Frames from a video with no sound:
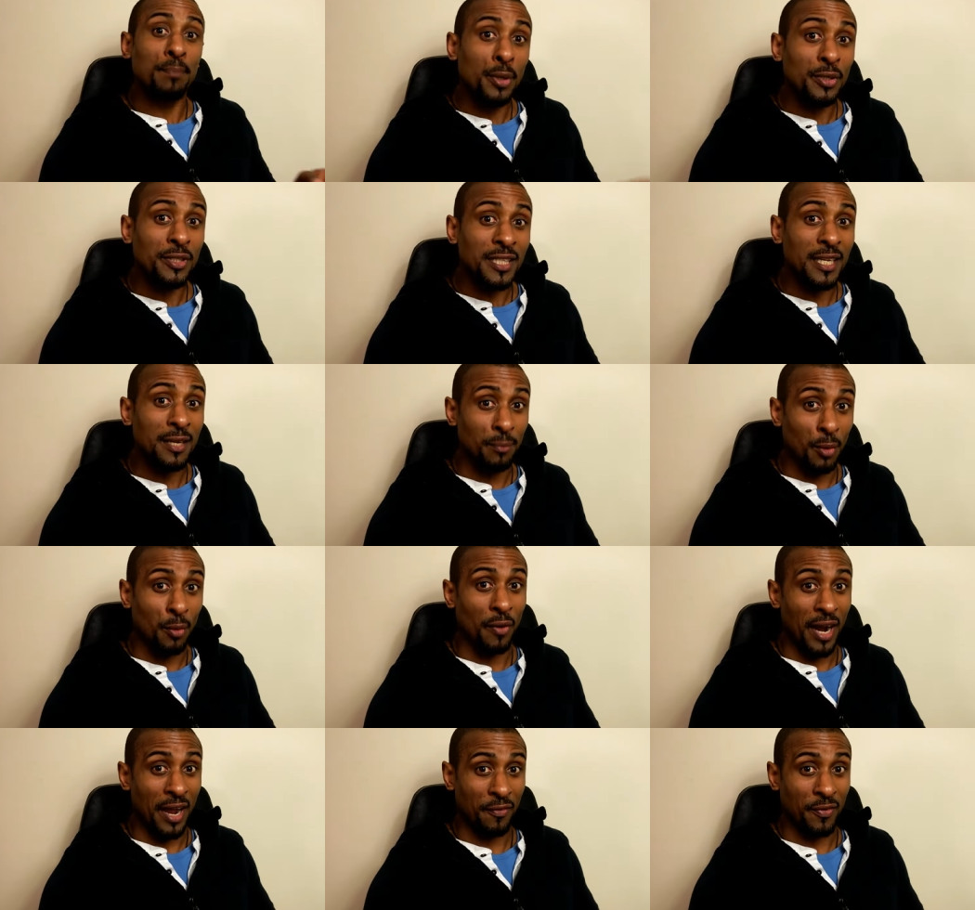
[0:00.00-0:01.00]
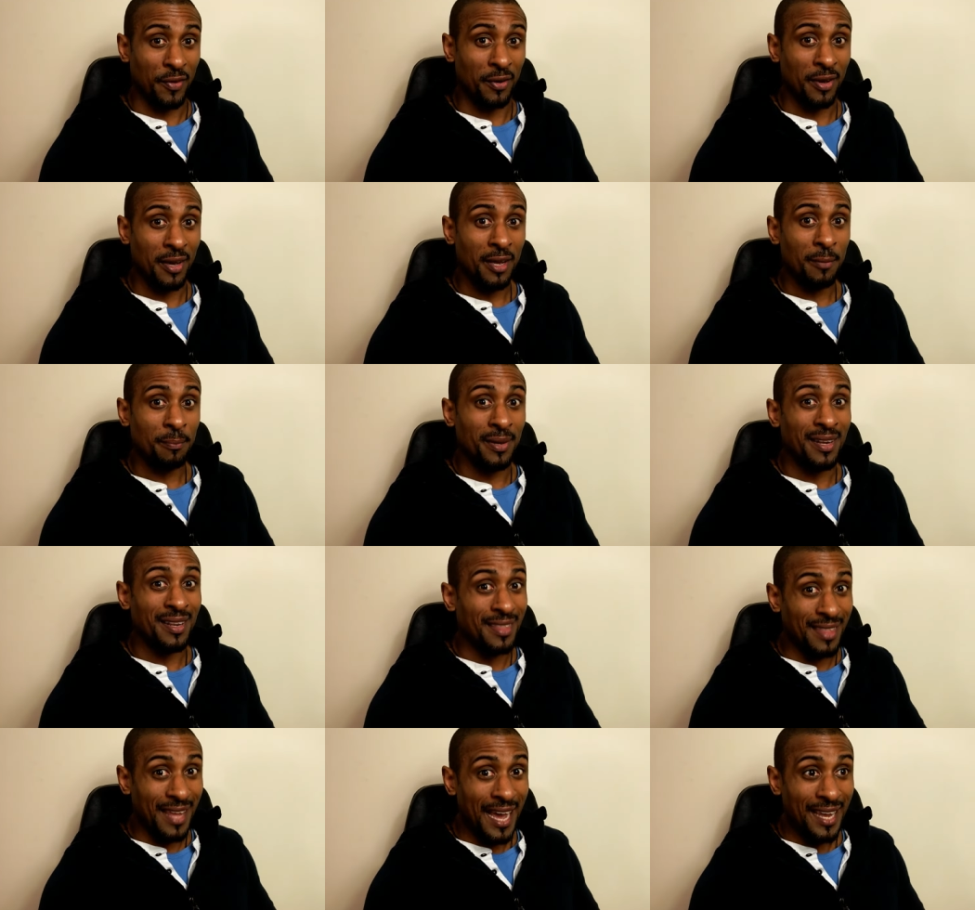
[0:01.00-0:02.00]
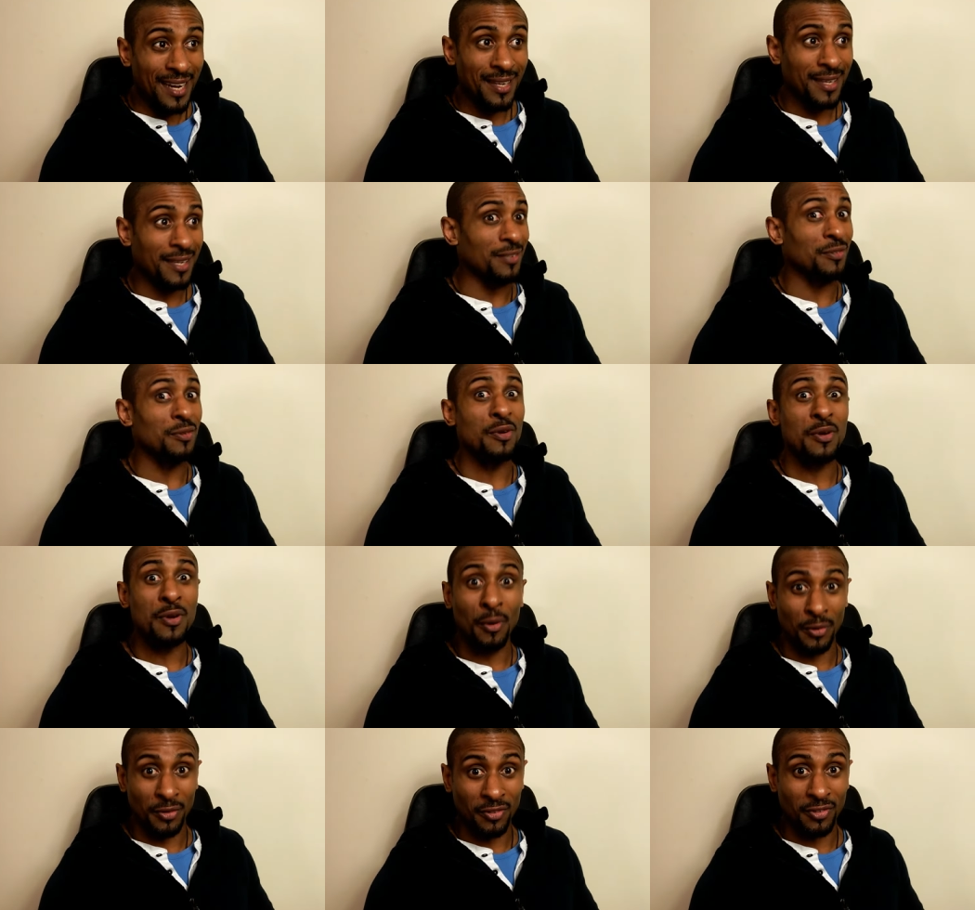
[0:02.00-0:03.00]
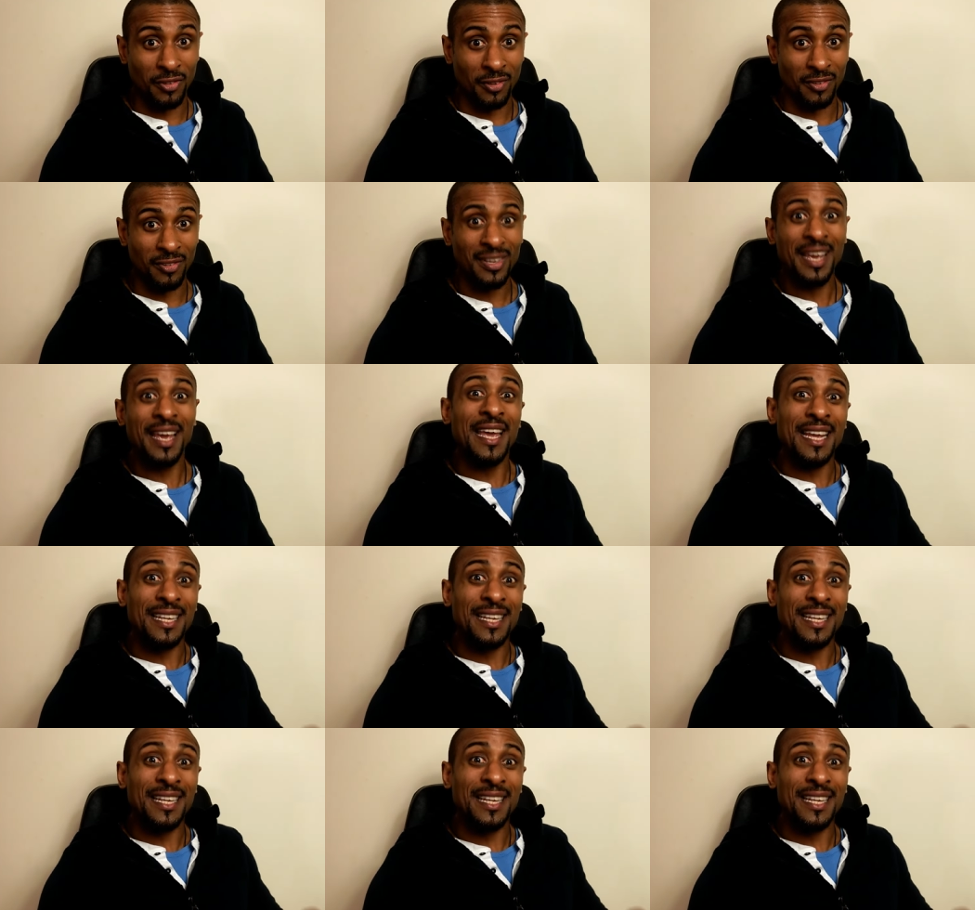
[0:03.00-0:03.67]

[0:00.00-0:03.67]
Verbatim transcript: put in more effort. But that is nonsense.